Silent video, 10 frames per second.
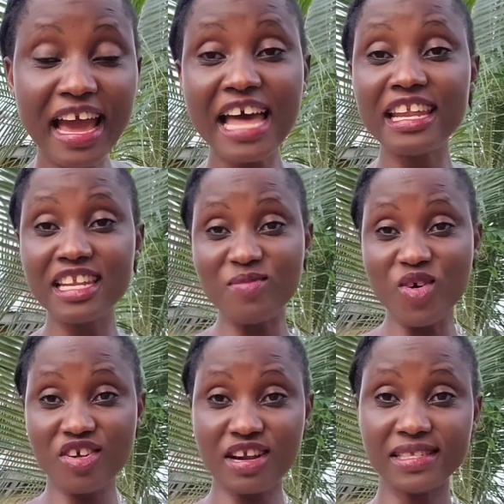under
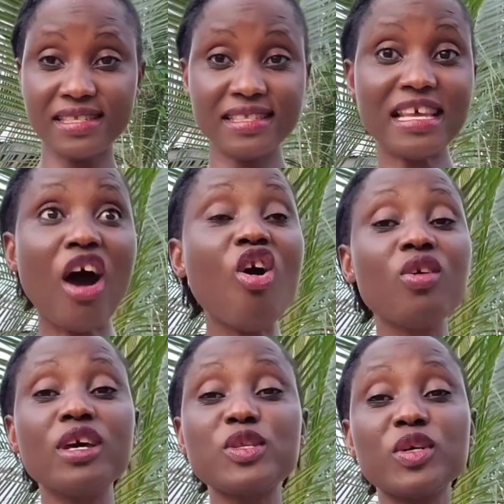democracy. They are
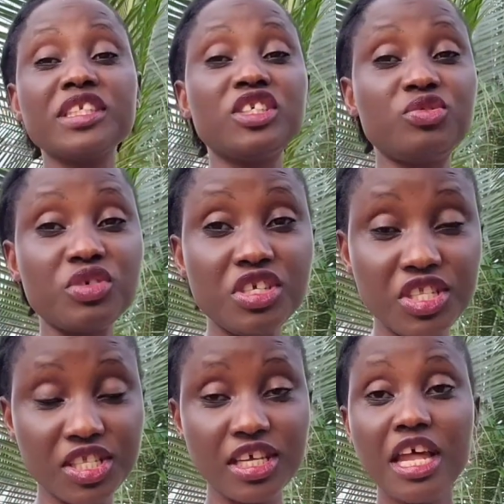always on the
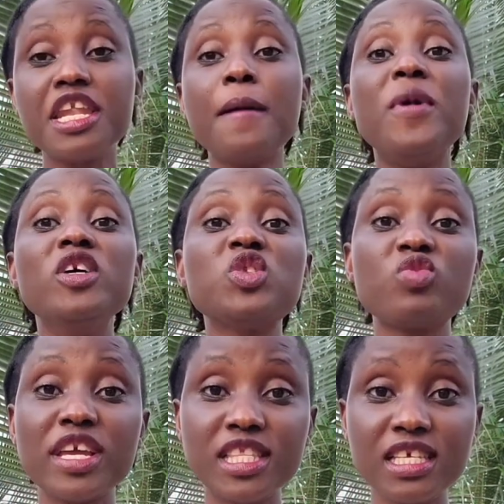streets
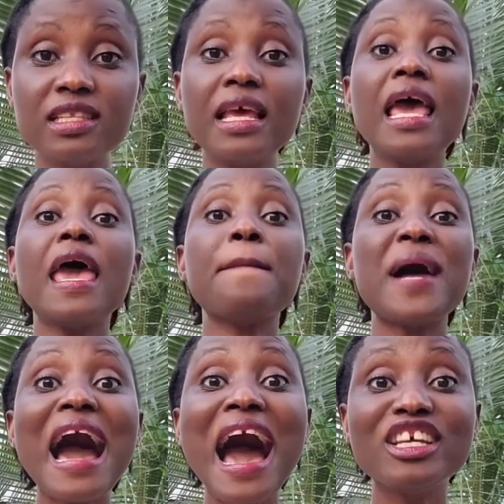demonstrating
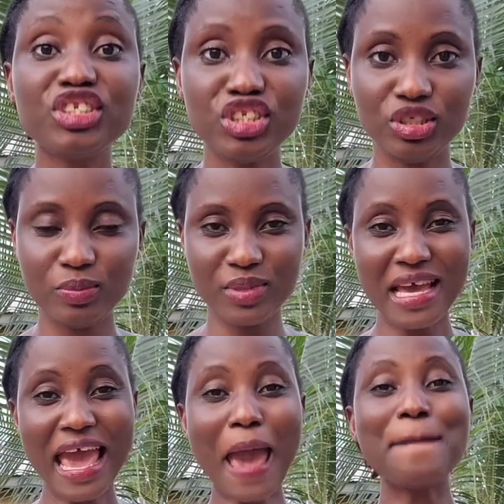about hardship,
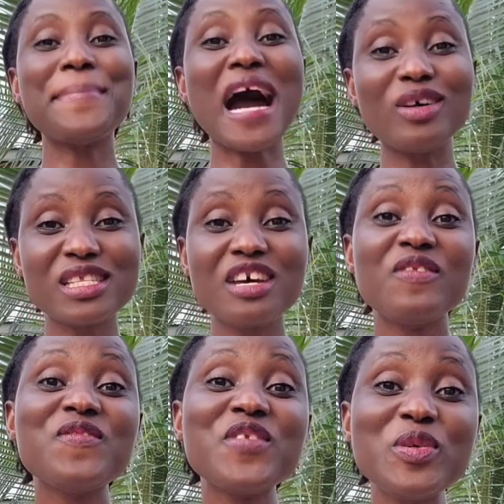about
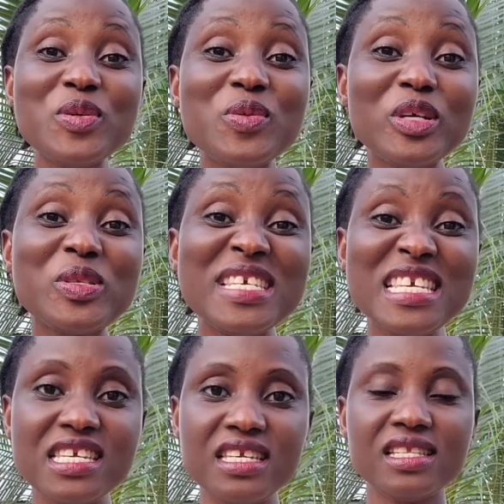food, what to
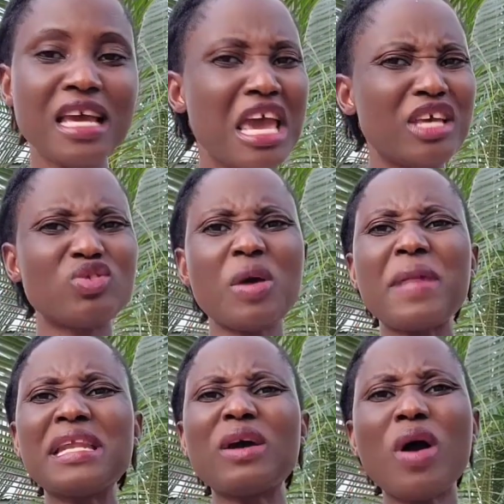eat. It's not
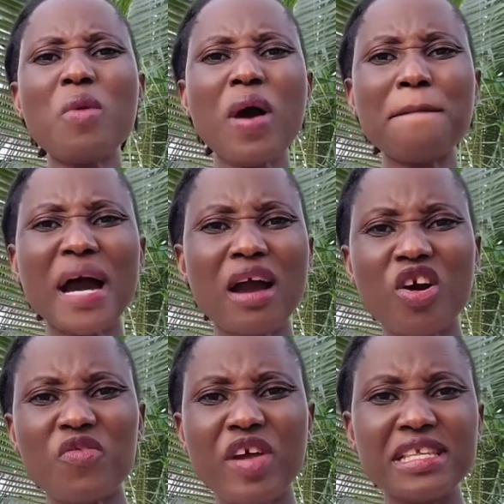about the one bag
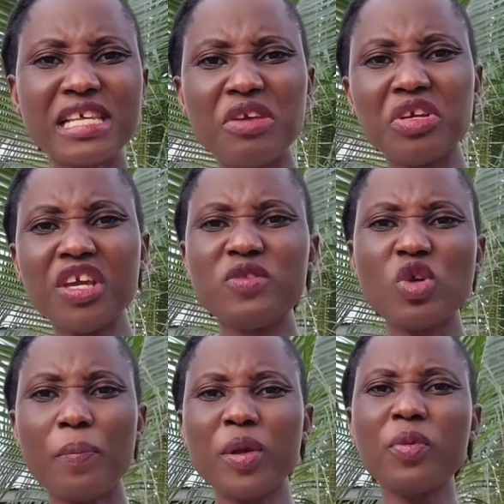of rice that you give to
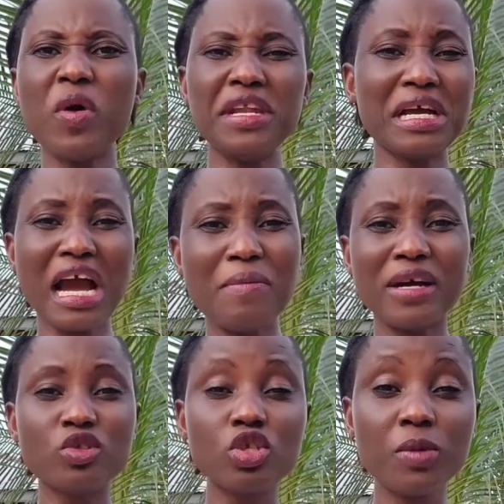your people when they come
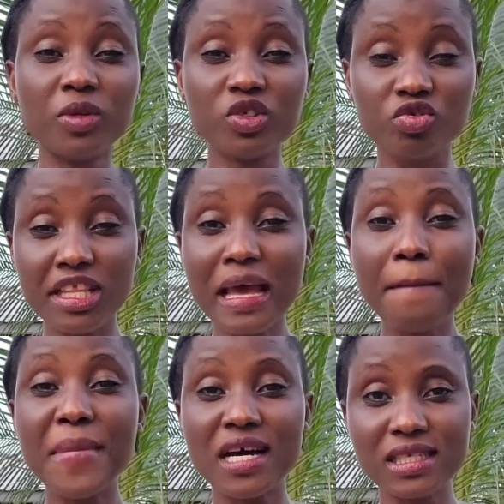out to demonstrate that
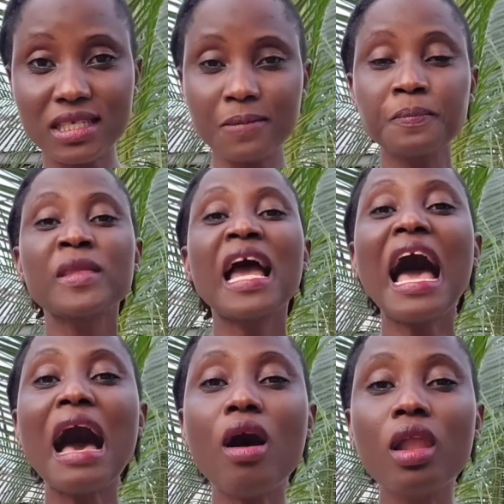matters.
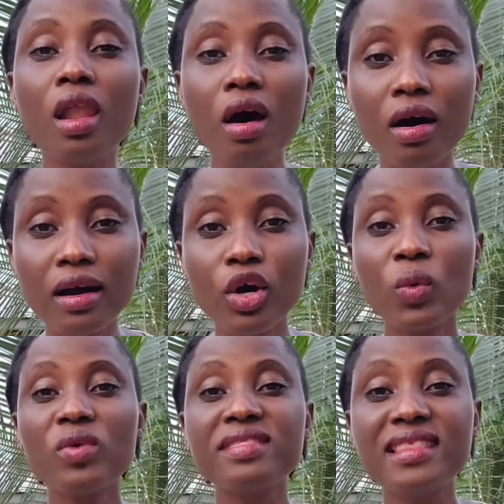How long
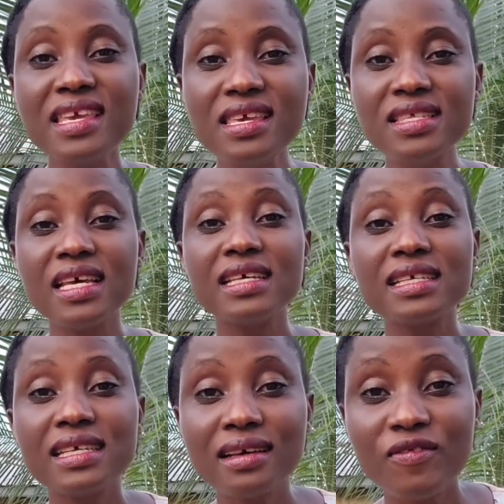will these
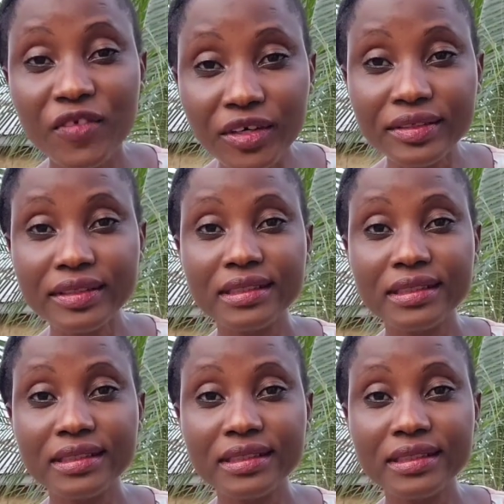food